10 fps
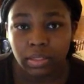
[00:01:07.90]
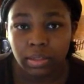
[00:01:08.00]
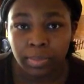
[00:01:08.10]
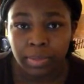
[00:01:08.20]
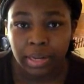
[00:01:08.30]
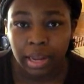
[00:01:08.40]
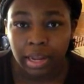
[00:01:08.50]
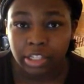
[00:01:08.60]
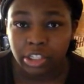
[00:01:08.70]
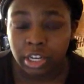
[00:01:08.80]
Number
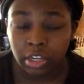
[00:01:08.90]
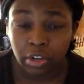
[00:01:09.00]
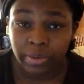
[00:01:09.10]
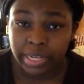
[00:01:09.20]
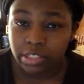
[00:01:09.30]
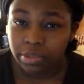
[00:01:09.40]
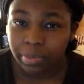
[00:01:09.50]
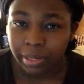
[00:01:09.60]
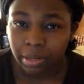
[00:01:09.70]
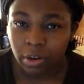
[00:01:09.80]
9. Chandler Riggs, who
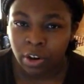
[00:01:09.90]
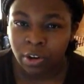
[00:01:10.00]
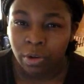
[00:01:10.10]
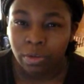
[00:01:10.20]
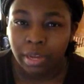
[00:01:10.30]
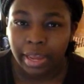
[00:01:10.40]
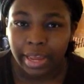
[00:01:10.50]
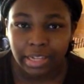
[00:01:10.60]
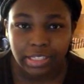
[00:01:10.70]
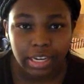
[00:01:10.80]
plays Carl,
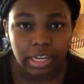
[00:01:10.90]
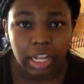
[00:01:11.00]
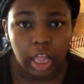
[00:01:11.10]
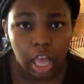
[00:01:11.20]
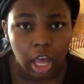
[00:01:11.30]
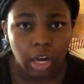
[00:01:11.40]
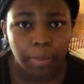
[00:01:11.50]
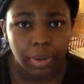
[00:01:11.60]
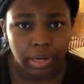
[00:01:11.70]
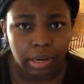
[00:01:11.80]
had to eat a lot
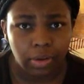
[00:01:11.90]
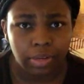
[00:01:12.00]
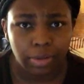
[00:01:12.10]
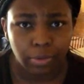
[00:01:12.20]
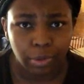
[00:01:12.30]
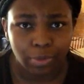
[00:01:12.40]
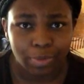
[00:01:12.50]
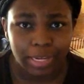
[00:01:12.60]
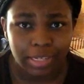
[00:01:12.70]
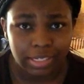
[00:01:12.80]
of pudding on that roof
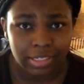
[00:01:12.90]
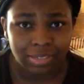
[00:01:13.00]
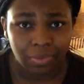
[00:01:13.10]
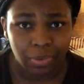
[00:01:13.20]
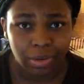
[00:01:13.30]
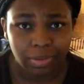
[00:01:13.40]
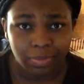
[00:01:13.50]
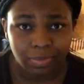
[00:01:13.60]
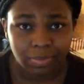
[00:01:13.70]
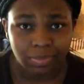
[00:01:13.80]
back in season 4.
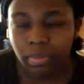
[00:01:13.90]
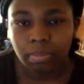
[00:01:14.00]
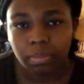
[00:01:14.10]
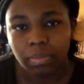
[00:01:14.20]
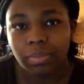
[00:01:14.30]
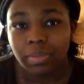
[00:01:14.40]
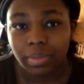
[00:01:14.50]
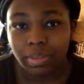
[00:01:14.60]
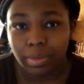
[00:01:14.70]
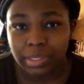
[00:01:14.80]

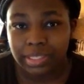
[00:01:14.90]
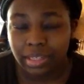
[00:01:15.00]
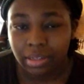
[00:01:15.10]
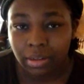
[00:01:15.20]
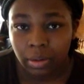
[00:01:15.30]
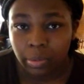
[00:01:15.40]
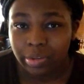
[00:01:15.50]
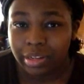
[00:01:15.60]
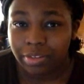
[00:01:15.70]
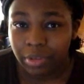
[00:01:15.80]
Number 10.
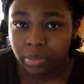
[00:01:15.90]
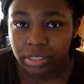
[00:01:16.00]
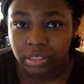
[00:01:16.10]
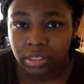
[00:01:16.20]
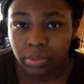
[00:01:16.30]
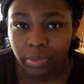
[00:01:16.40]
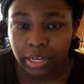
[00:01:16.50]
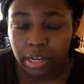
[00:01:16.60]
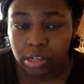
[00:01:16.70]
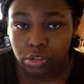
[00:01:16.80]
When they filmed the scene where
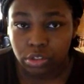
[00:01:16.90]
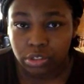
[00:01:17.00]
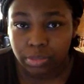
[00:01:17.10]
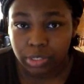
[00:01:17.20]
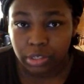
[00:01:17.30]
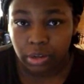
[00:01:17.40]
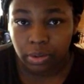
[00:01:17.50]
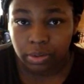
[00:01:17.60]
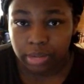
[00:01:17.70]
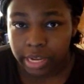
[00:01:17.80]
they introduced
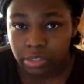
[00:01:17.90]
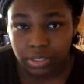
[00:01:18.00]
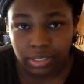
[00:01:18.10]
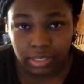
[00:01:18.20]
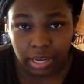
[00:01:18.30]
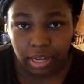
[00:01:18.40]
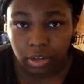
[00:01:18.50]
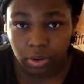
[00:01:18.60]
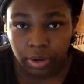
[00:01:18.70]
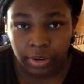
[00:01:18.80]
Michonne, actress Danai
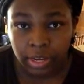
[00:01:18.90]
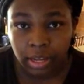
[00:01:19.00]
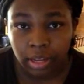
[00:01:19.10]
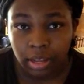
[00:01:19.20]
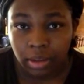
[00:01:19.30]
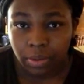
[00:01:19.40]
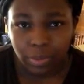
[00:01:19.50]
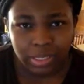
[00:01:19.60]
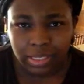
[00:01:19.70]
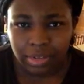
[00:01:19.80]
Gurira
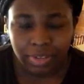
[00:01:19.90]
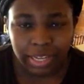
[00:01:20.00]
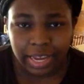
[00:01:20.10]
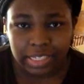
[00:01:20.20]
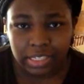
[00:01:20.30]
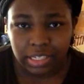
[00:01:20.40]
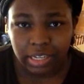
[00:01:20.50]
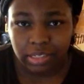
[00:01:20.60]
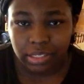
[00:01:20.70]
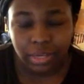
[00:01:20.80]
wasn't even cast
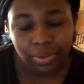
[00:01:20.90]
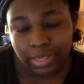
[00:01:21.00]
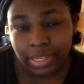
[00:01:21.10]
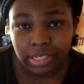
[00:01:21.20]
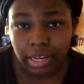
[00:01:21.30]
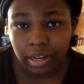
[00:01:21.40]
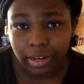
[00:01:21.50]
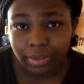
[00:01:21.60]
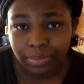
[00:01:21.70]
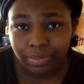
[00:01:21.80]
yet, so that's not her.